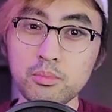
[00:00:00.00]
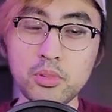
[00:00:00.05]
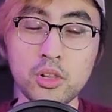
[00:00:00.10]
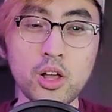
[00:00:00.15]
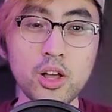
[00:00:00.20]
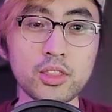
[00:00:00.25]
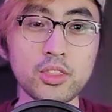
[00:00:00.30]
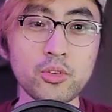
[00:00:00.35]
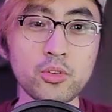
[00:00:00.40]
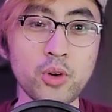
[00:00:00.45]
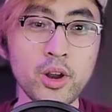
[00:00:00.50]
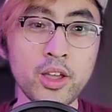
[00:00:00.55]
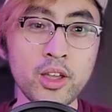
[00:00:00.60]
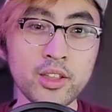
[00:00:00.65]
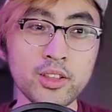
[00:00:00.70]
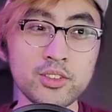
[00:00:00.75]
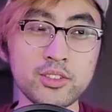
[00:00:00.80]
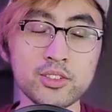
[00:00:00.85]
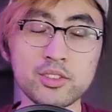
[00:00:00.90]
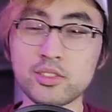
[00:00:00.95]
plot
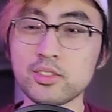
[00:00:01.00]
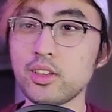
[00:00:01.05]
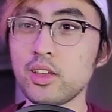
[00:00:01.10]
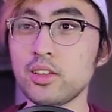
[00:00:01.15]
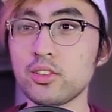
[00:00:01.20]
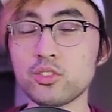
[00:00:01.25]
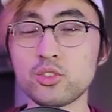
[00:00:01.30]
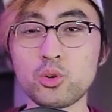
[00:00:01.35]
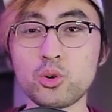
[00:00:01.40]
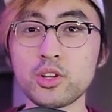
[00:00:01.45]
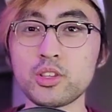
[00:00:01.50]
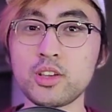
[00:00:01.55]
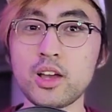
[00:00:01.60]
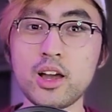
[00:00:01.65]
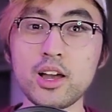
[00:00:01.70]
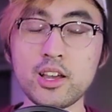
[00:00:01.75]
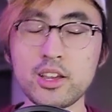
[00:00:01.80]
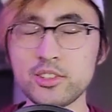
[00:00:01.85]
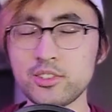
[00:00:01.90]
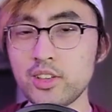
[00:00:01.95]
threads, story
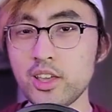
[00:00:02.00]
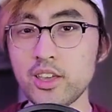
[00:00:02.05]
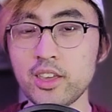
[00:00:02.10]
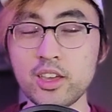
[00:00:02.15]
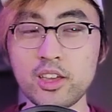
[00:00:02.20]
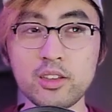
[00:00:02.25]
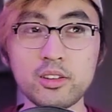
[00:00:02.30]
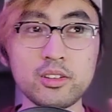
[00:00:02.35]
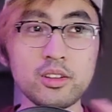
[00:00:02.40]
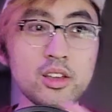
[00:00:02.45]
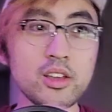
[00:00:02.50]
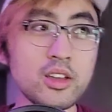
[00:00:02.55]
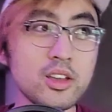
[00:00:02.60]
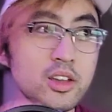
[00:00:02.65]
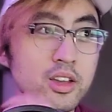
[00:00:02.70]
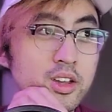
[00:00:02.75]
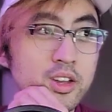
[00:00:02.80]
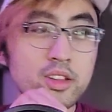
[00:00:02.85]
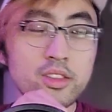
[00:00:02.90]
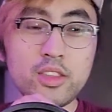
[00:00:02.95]
ties, they get
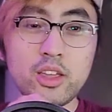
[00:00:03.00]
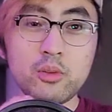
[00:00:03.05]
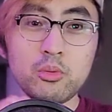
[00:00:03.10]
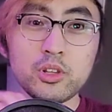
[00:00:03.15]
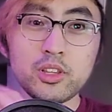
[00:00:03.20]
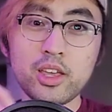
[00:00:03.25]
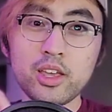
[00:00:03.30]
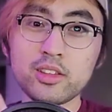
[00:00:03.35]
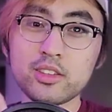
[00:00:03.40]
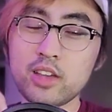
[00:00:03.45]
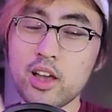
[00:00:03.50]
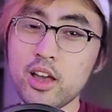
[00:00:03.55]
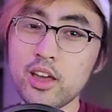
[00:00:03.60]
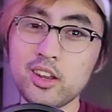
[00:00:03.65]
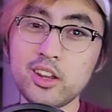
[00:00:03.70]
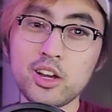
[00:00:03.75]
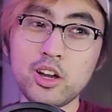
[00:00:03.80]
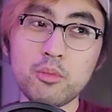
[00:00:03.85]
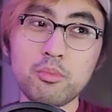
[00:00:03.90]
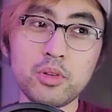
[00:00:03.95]
they will get
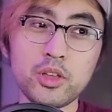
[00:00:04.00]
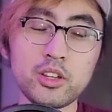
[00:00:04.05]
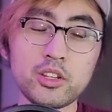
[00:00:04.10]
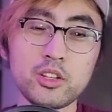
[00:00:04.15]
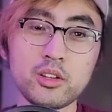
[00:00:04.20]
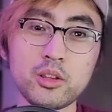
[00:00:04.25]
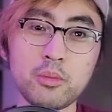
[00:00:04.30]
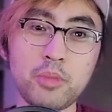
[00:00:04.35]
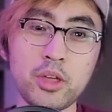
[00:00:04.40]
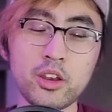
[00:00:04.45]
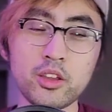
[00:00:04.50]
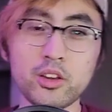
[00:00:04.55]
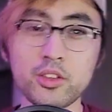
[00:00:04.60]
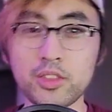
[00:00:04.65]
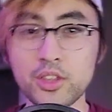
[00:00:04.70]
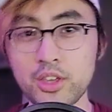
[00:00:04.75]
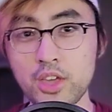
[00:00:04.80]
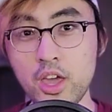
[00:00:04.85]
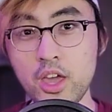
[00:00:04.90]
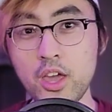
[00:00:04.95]
tied up depending
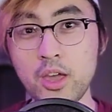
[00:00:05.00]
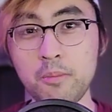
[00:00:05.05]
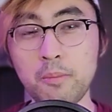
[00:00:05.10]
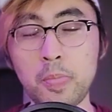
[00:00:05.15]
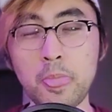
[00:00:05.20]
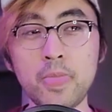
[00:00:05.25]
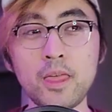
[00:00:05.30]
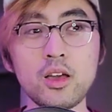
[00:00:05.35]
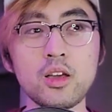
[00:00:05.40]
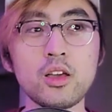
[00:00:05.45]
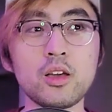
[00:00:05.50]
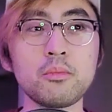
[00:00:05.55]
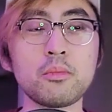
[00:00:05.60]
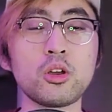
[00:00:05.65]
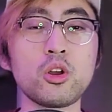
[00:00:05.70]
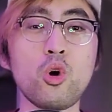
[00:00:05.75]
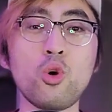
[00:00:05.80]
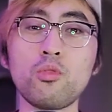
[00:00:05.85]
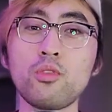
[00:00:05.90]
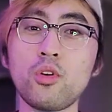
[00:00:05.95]
on the game,
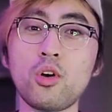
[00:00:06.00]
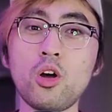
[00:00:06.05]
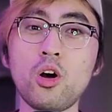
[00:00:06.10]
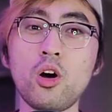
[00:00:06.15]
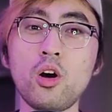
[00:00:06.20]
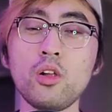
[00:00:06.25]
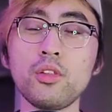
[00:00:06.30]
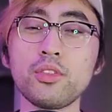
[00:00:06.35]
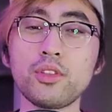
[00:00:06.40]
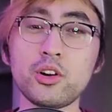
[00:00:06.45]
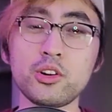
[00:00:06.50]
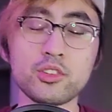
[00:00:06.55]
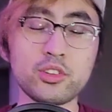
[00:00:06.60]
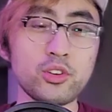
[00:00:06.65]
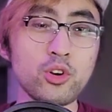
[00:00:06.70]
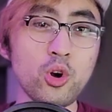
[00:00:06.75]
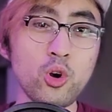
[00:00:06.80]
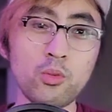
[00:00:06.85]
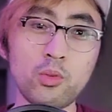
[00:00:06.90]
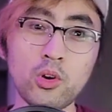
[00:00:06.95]
but overall there's
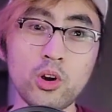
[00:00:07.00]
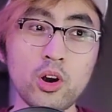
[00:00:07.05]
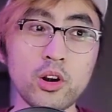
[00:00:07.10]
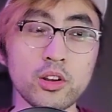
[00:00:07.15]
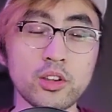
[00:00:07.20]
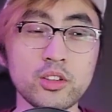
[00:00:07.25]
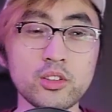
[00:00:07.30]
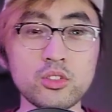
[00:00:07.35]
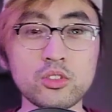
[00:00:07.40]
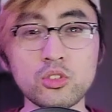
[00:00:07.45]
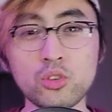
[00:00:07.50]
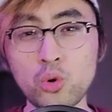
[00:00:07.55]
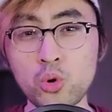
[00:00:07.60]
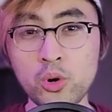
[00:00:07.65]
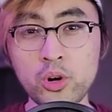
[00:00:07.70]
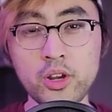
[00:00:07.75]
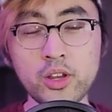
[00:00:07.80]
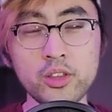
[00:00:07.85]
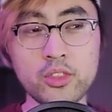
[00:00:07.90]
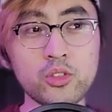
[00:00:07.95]
an overarching
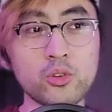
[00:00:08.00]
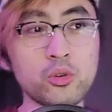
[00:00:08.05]
story